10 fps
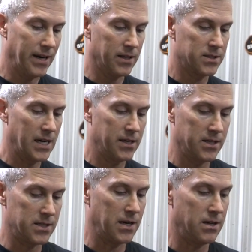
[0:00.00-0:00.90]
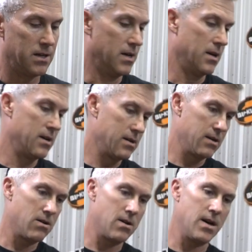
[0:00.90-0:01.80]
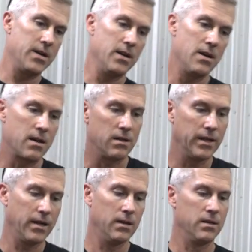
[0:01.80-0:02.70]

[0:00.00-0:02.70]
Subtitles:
inside this little Honda knuckle here.